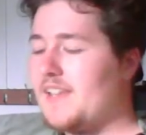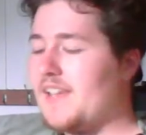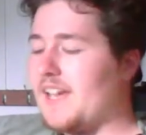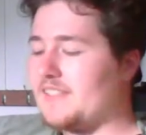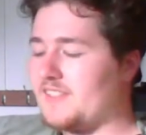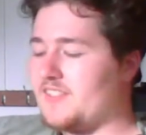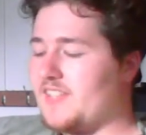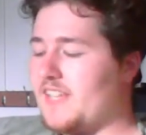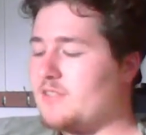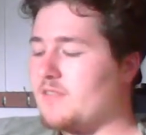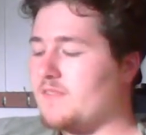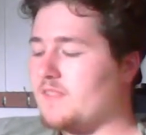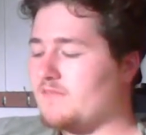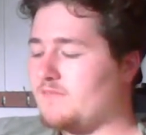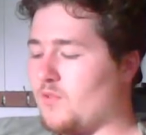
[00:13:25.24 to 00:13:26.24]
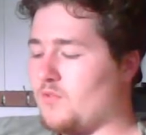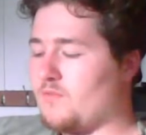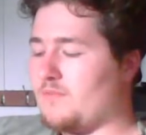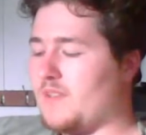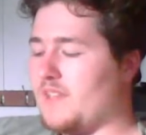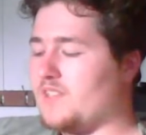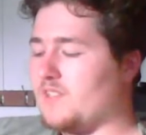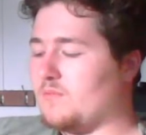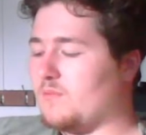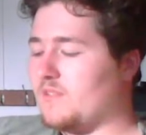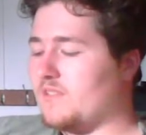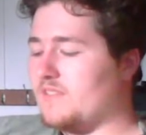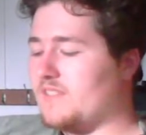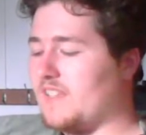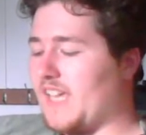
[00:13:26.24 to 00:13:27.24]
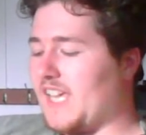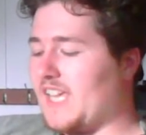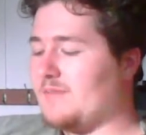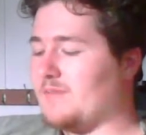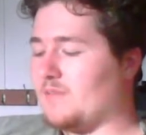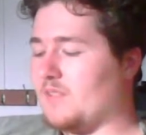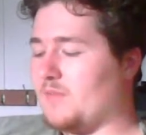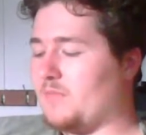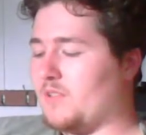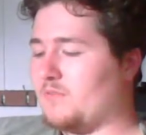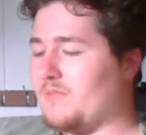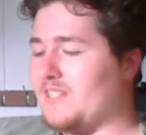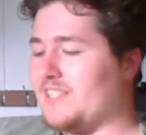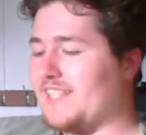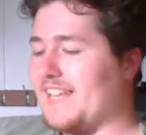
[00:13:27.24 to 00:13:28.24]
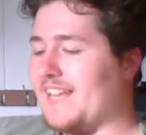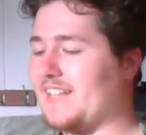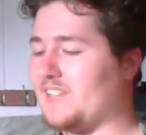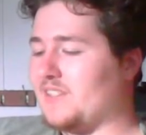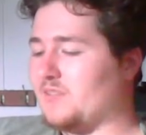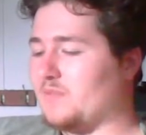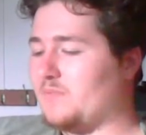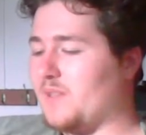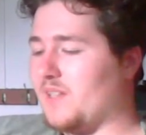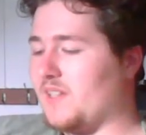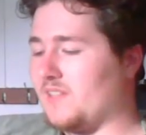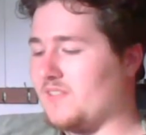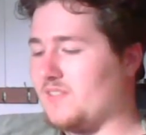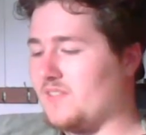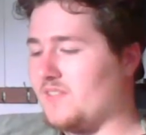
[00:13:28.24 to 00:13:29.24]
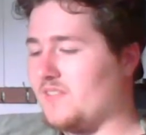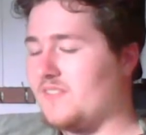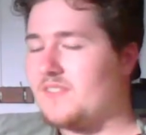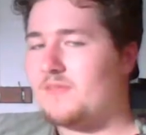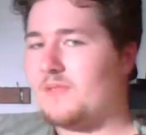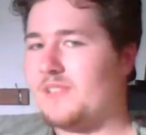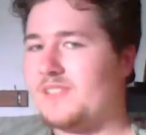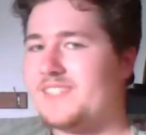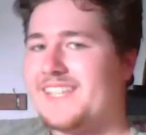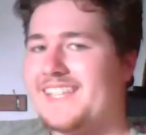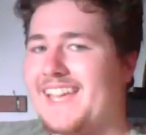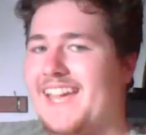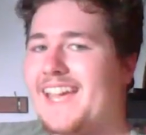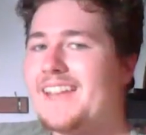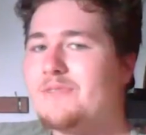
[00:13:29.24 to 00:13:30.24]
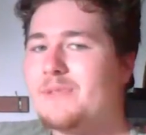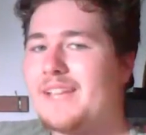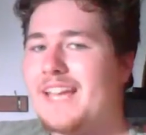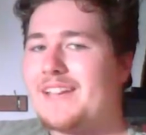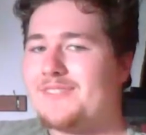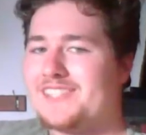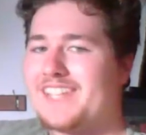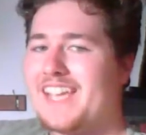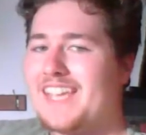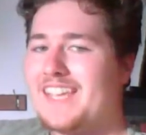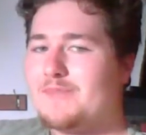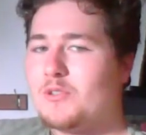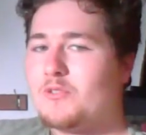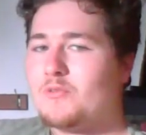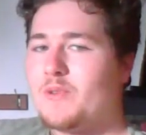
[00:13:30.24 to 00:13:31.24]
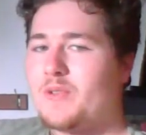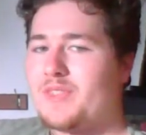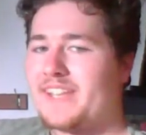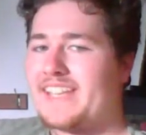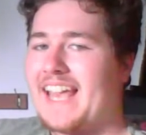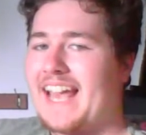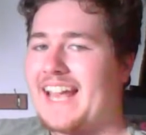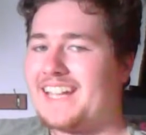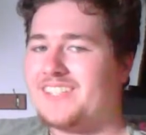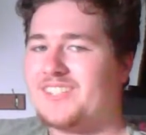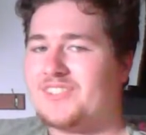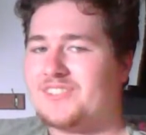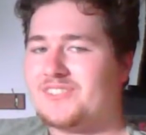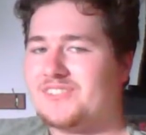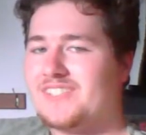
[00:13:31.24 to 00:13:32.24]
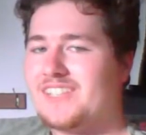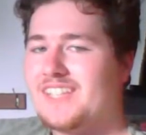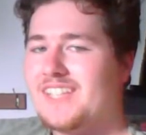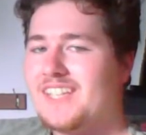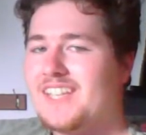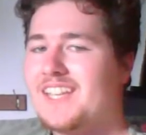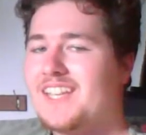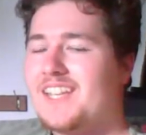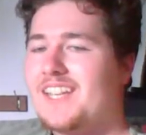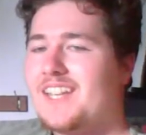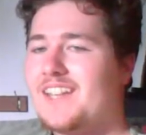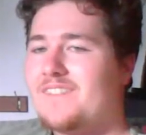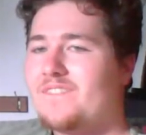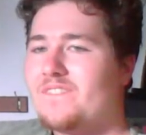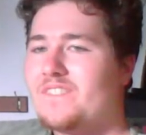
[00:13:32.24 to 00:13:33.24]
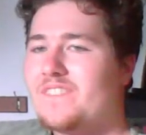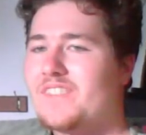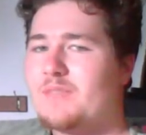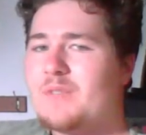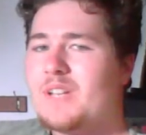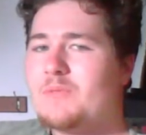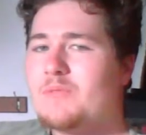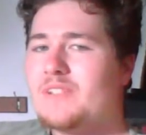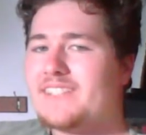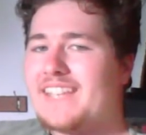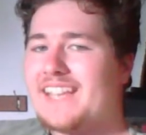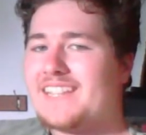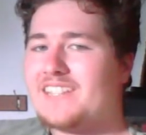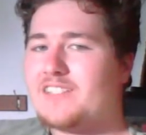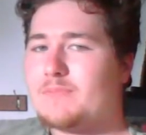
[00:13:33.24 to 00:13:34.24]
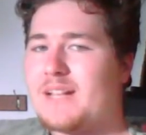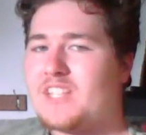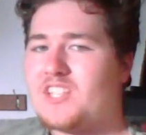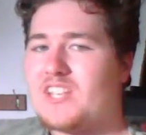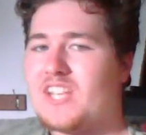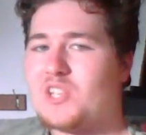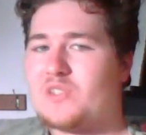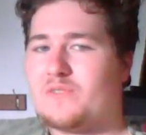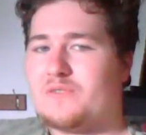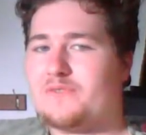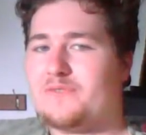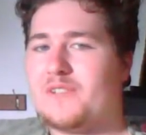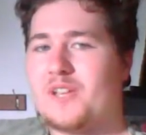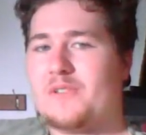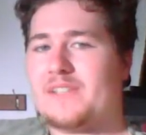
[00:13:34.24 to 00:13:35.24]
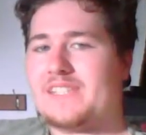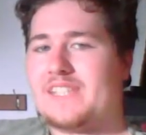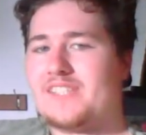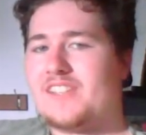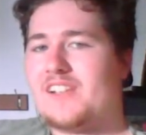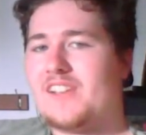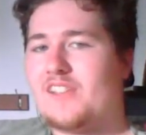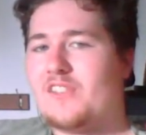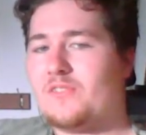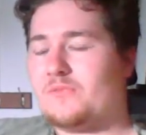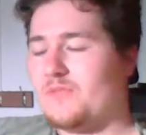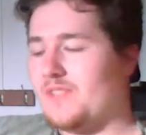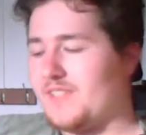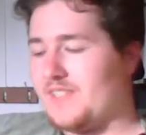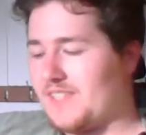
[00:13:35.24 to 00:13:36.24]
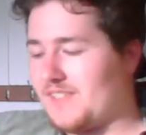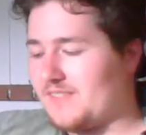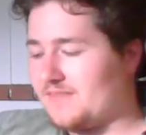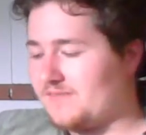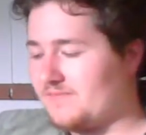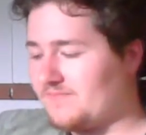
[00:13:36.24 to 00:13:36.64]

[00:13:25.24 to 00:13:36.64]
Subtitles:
At the centre of the room is a wooden table upon which a candle burns. Once again, we have a table with a candle. They really weren't getting their imagination flowing this early on, were they?